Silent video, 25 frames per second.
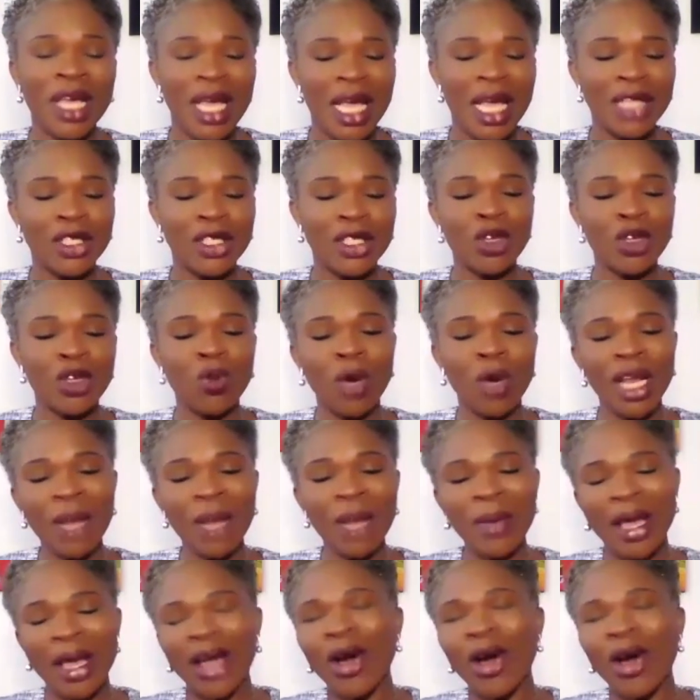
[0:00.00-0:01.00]
And so what
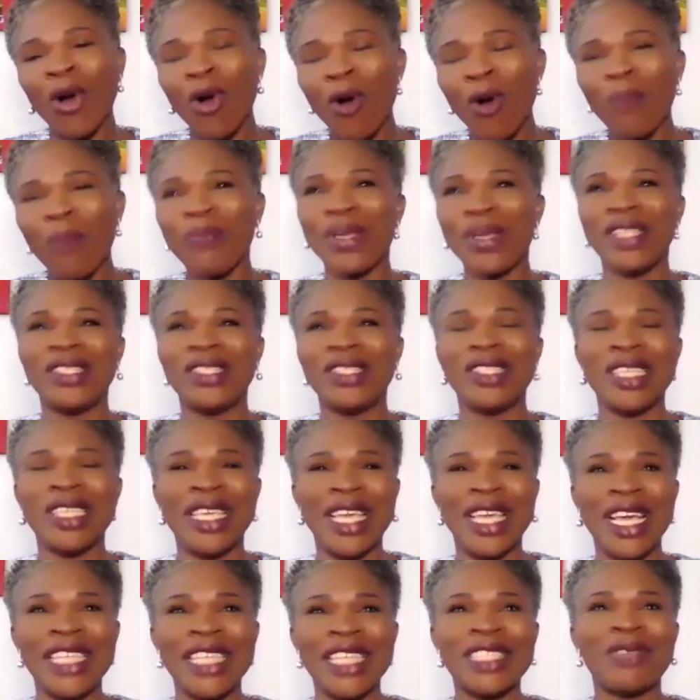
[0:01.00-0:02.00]
I'm hoping to
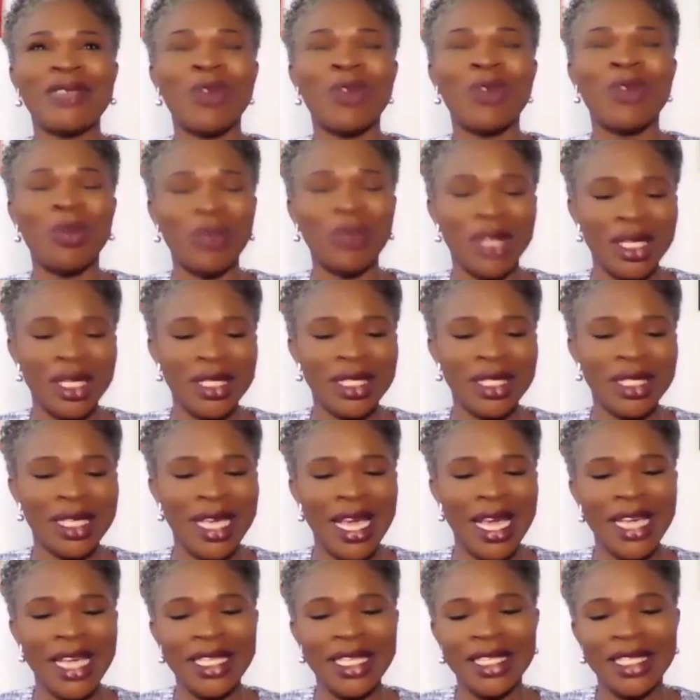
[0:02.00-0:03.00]
get from this
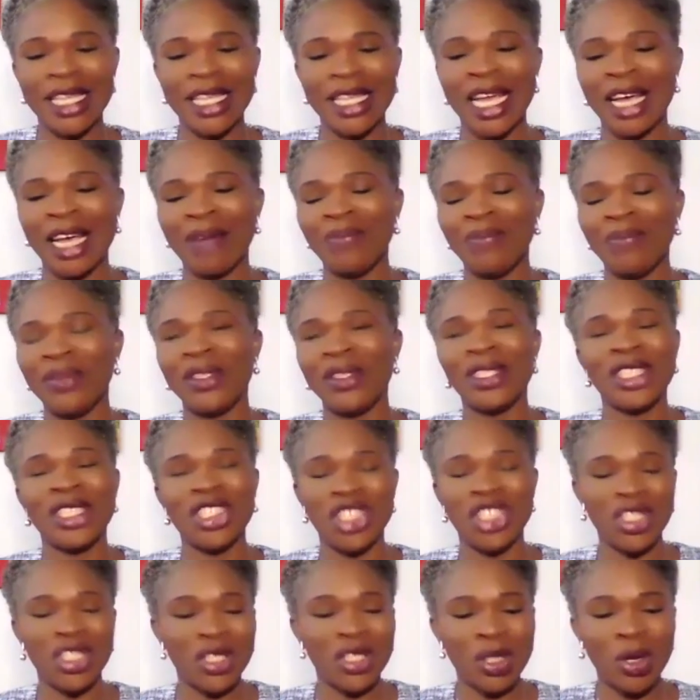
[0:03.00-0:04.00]
case um,
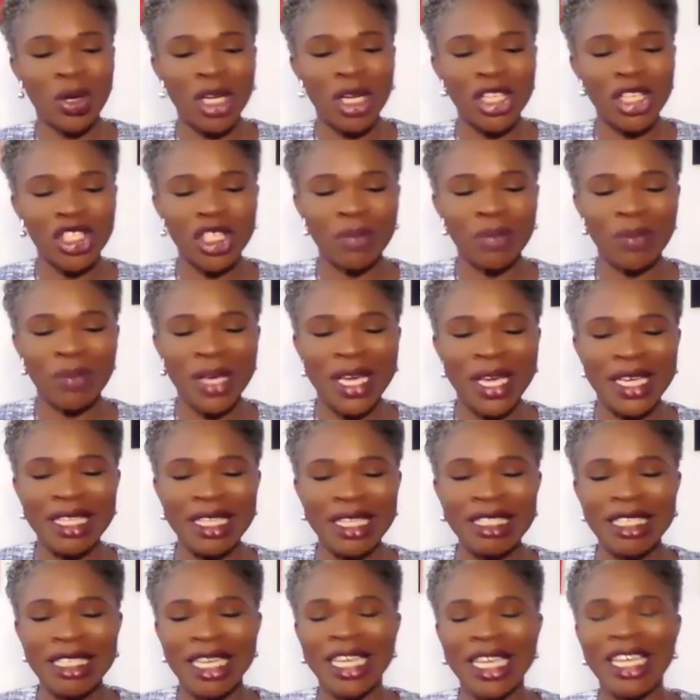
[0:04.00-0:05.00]
teaching scholarship
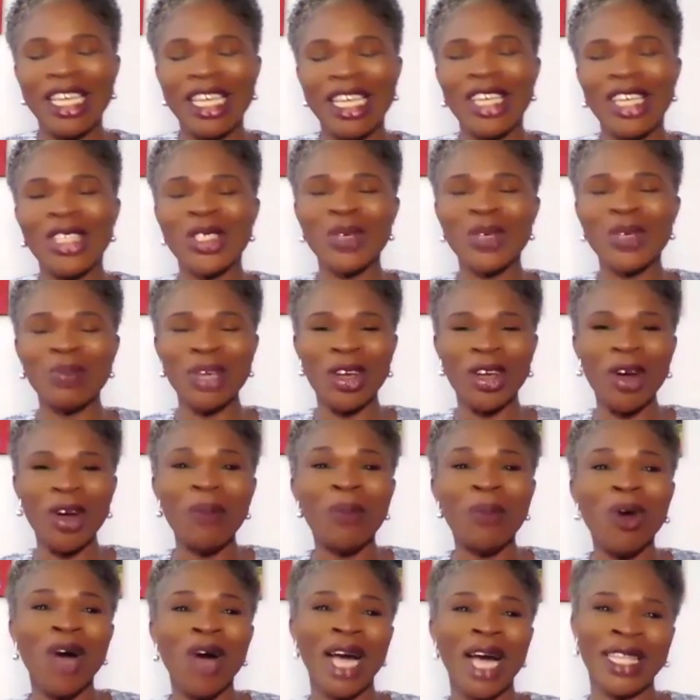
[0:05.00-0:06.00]
is to
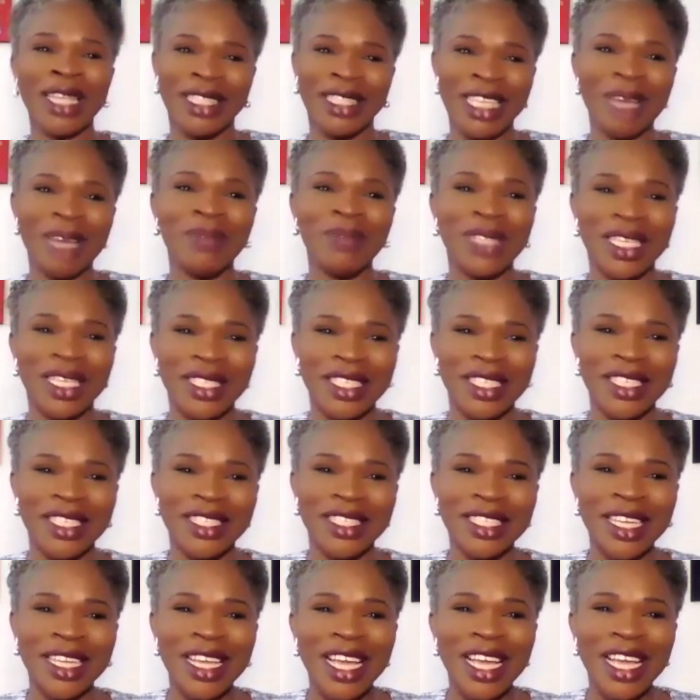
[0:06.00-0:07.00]
become more adept at
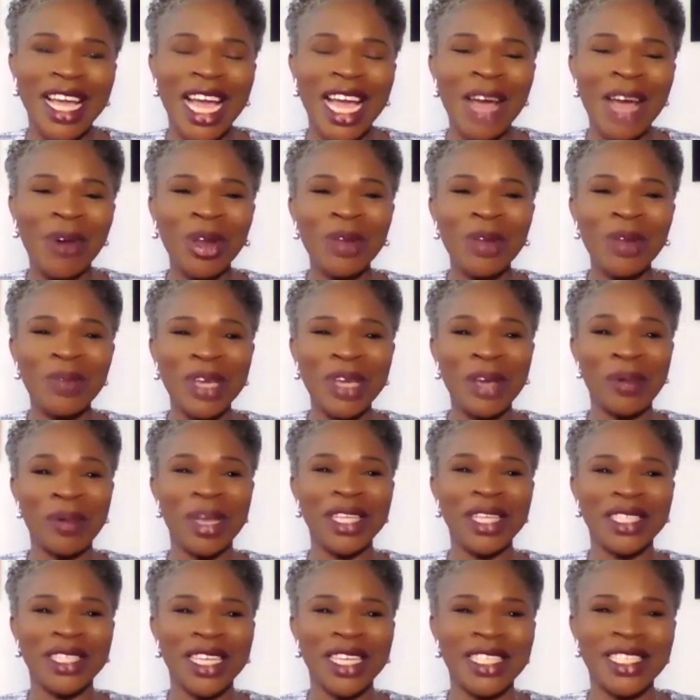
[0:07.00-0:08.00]
it. I want to be
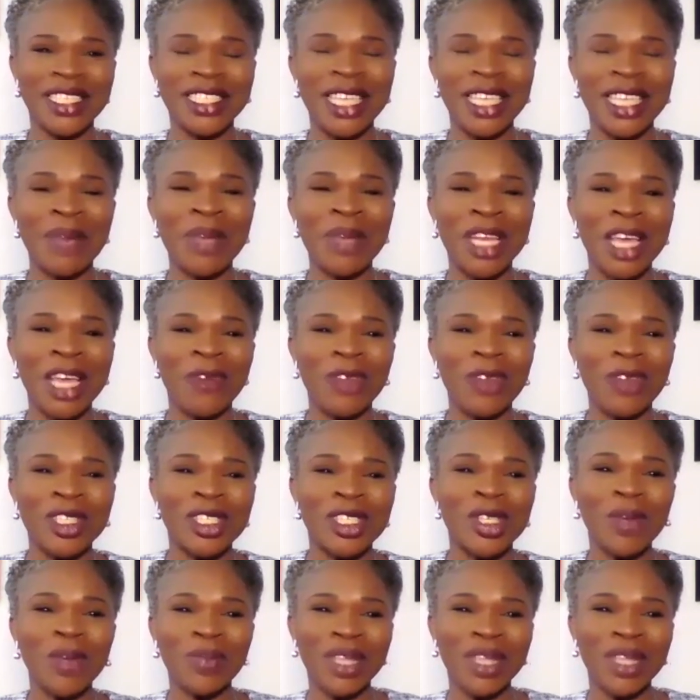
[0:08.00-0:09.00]
great at it. I mean, if
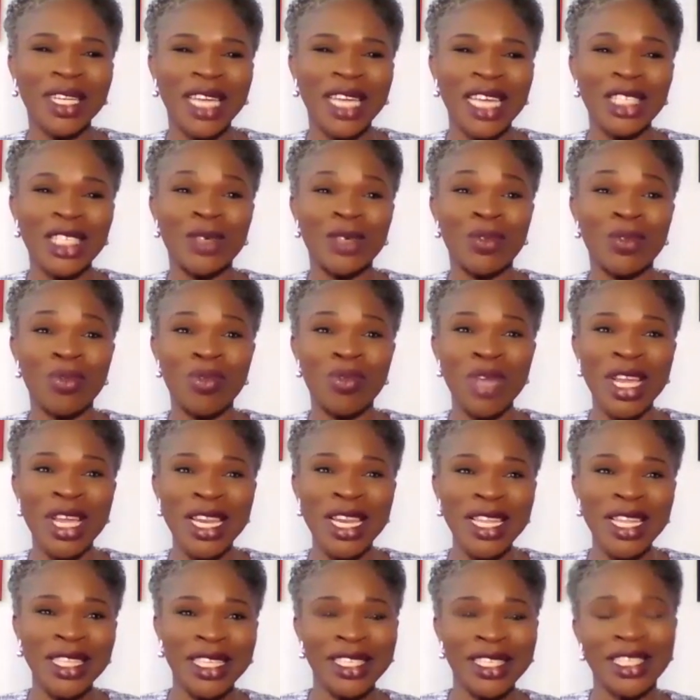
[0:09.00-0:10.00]
it's something that is
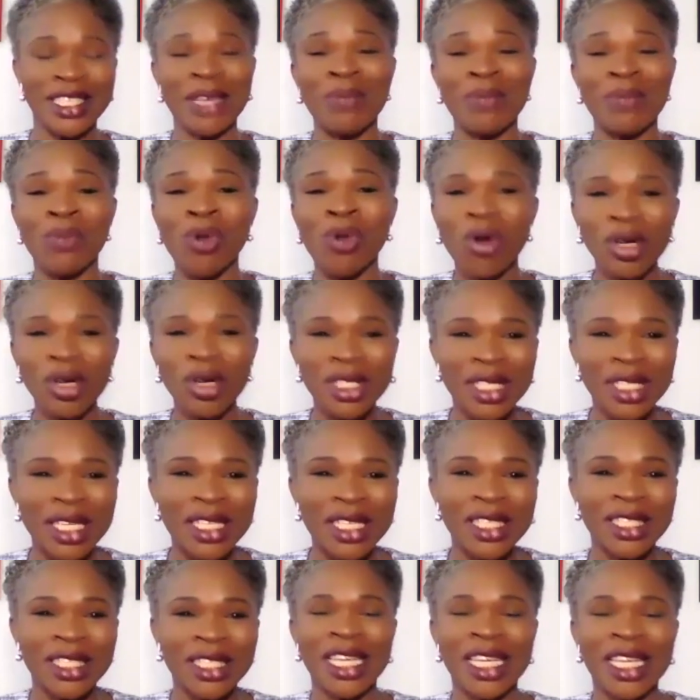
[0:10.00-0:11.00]
really this
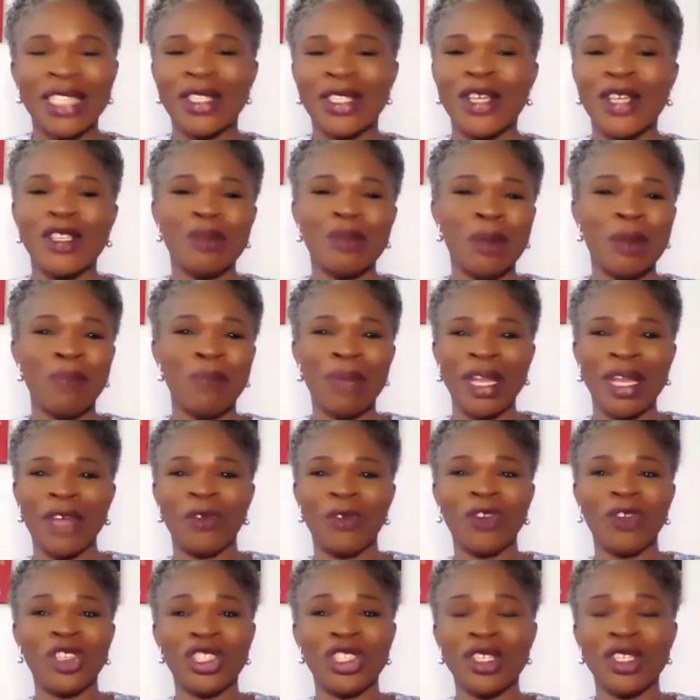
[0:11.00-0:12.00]
important, that is going to be
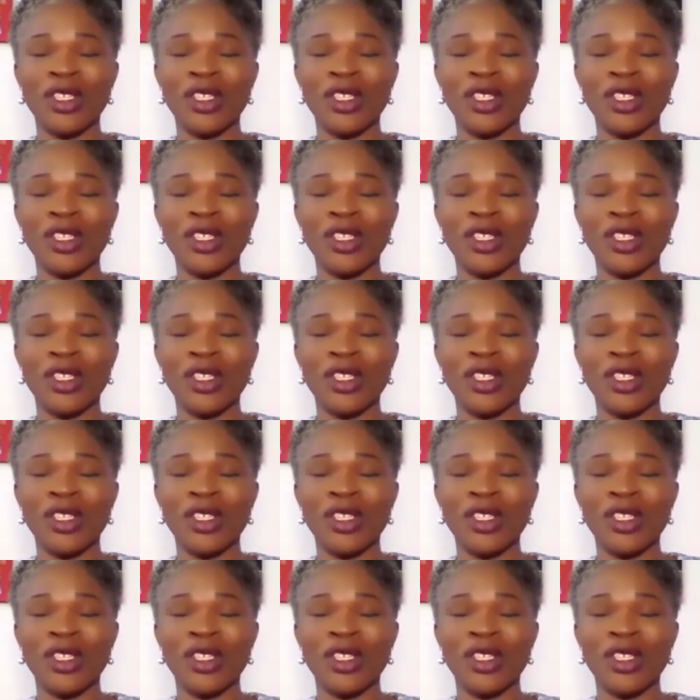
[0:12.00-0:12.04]
beneficial